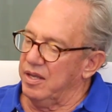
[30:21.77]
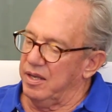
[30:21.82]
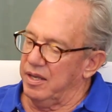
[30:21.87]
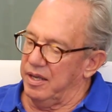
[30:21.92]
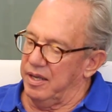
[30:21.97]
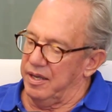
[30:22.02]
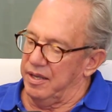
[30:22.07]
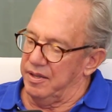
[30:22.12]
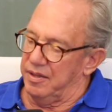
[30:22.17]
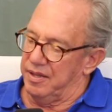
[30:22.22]

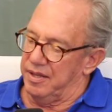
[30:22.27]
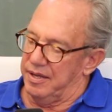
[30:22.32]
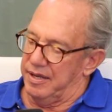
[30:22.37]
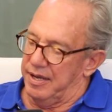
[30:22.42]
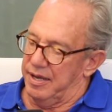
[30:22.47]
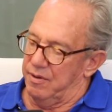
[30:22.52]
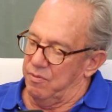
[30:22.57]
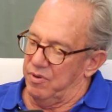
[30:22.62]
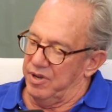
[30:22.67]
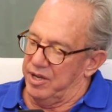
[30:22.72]
And
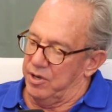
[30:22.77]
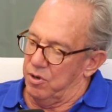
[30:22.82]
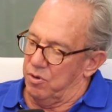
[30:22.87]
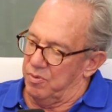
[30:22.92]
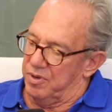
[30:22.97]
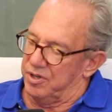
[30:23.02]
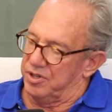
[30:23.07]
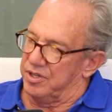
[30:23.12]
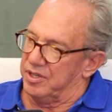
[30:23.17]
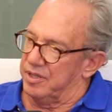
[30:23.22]
then we go
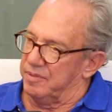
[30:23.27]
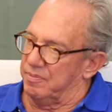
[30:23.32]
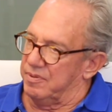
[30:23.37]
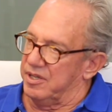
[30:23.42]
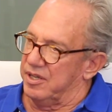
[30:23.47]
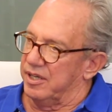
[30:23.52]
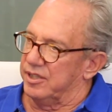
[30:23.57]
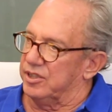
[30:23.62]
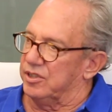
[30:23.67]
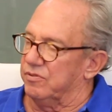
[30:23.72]
into the
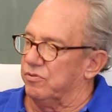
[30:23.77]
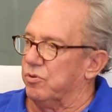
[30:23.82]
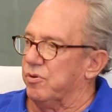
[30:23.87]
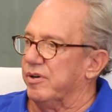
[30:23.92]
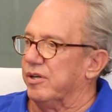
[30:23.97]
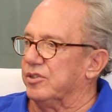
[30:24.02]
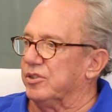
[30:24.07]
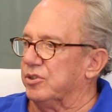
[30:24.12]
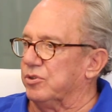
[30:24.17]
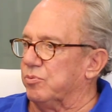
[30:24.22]
guts of who
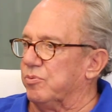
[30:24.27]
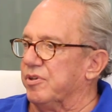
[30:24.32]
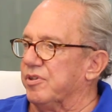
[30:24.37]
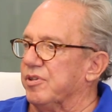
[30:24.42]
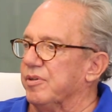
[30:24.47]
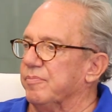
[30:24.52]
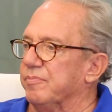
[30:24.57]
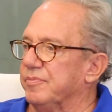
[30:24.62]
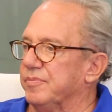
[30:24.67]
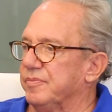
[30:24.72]
else is with
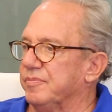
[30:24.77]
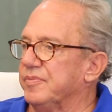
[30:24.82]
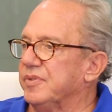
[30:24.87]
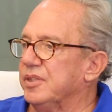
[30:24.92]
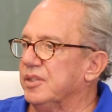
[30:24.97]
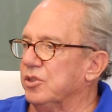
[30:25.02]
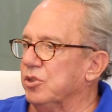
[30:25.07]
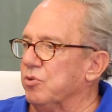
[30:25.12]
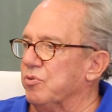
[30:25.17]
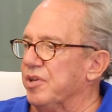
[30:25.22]
them,
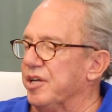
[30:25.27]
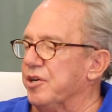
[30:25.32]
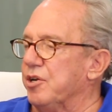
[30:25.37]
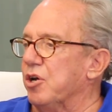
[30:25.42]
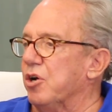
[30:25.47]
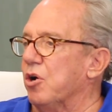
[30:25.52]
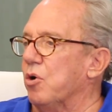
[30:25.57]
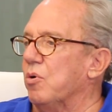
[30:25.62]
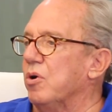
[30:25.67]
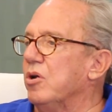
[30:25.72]
who they
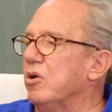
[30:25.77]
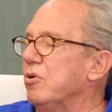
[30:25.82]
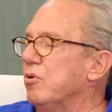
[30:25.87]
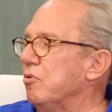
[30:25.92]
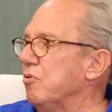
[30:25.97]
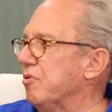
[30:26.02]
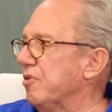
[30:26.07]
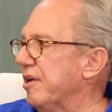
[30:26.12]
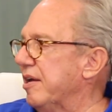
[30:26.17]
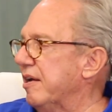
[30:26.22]
know,
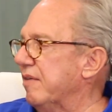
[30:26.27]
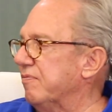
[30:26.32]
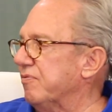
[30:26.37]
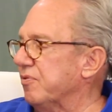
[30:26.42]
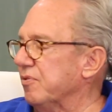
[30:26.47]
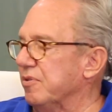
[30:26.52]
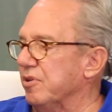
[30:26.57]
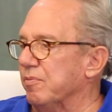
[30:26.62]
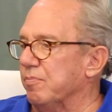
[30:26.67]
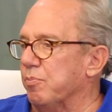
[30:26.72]
who they have for
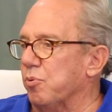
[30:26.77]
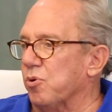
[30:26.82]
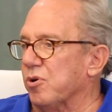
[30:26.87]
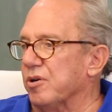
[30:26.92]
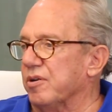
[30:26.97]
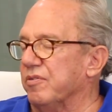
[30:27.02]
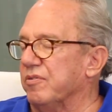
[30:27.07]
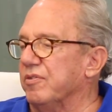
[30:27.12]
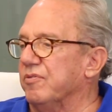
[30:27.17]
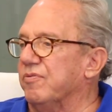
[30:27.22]
their board
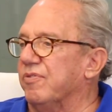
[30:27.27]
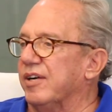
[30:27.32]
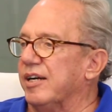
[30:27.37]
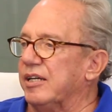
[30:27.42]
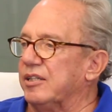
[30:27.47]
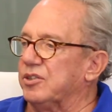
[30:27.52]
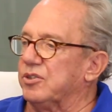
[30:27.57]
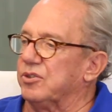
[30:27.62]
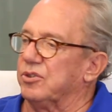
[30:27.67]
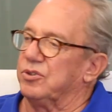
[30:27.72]
of
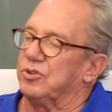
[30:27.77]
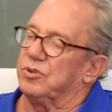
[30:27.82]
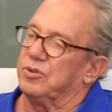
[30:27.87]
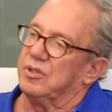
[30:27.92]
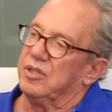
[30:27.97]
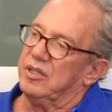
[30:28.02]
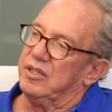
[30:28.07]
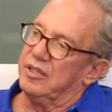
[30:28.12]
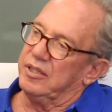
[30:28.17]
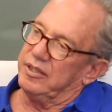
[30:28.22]
advisors,
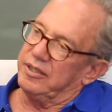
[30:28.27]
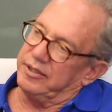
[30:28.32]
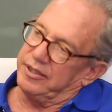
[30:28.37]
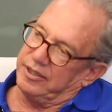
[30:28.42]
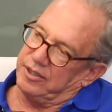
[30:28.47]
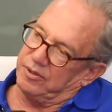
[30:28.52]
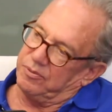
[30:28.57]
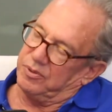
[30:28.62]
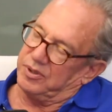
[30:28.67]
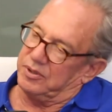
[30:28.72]

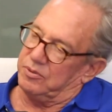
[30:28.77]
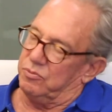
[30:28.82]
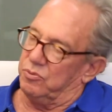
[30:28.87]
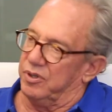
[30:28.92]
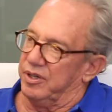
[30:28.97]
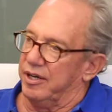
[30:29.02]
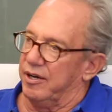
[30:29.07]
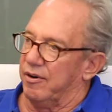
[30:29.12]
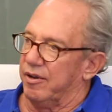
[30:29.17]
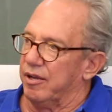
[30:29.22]
what
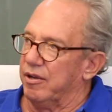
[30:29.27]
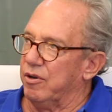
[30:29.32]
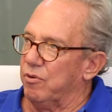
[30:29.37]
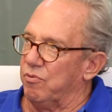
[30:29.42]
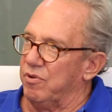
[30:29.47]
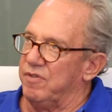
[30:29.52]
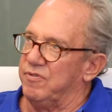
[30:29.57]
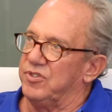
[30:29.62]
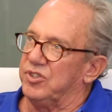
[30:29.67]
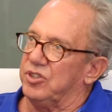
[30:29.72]
area.
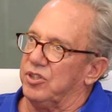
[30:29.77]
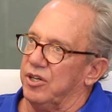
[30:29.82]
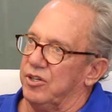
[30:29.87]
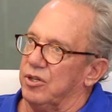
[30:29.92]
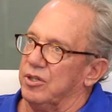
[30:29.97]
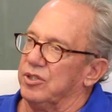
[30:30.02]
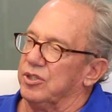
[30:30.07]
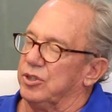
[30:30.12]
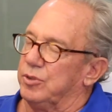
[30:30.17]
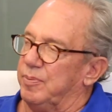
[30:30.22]
We've
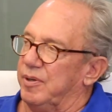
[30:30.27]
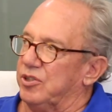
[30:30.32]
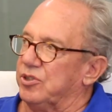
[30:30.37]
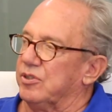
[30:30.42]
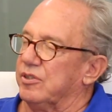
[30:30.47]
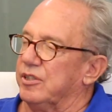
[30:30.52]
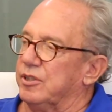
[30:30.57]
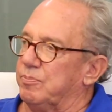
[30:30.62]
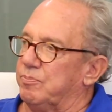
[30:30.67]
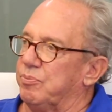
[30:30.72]
started to
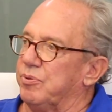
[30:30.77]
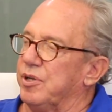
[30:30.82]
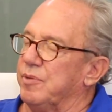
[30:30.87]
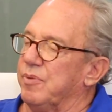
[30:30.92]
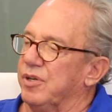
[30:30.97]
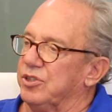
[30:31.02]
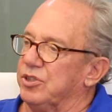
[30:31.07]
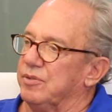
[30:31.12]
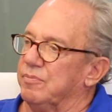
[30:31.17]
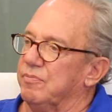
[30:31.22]
specialize pretty
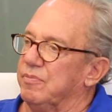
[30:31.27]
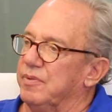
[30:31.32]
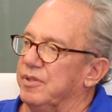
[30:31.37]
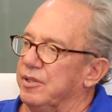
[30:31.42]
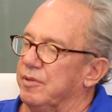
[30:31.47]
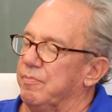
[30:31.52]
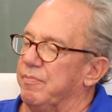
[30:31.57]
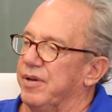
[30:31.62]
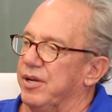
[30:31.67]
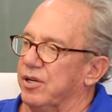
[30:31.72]
much
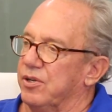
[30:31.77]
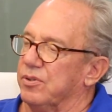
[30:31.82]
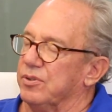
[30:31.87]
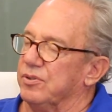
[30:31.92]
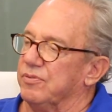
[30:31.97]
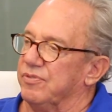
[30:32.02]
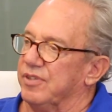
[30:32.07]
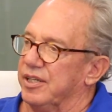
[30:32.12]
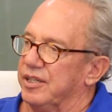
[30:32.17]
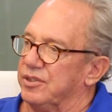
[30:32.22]
in medical
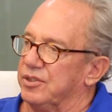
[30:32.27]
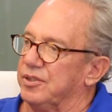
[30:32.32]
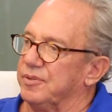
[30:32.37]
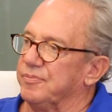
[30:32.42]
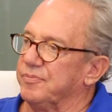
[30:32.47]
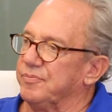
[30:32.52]
device.